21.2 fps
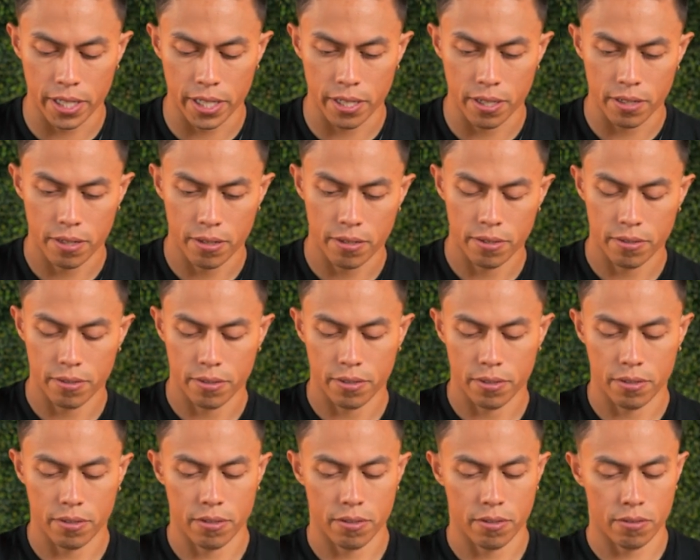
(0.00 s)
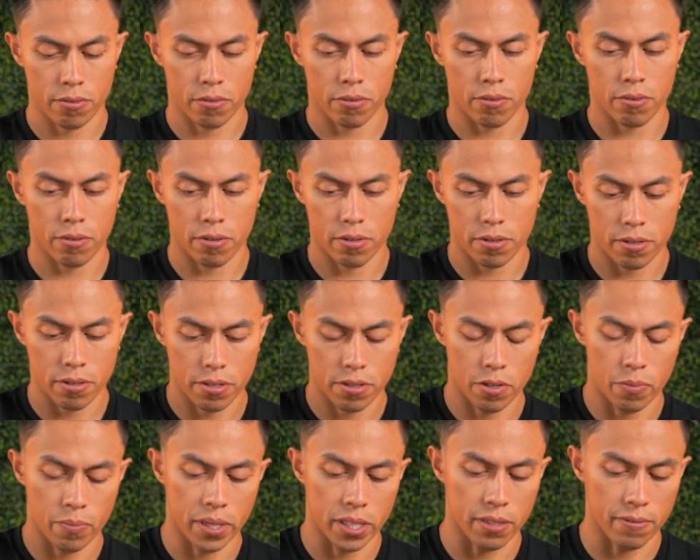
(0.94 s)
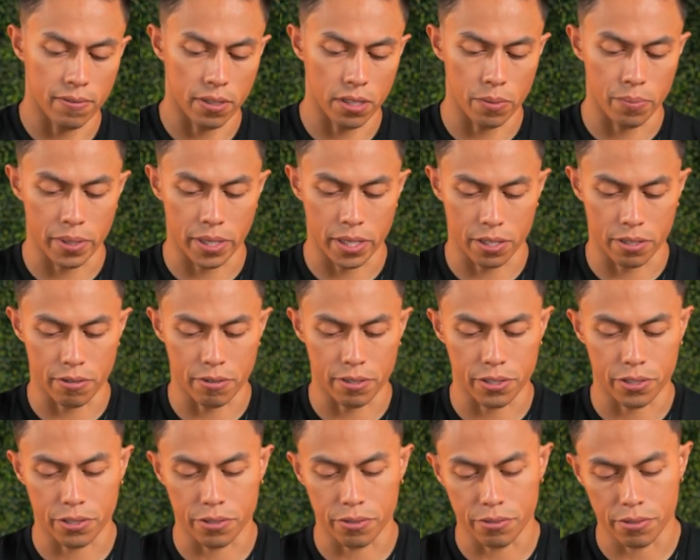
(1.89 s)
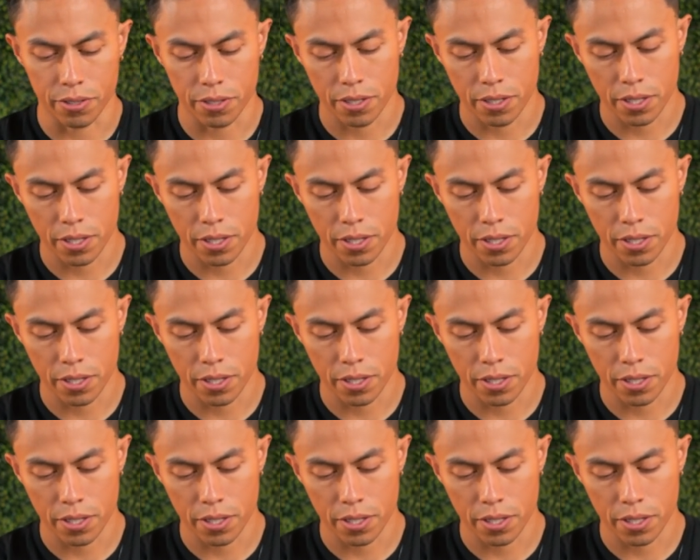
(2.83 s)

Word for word: it or you may develop anger issues.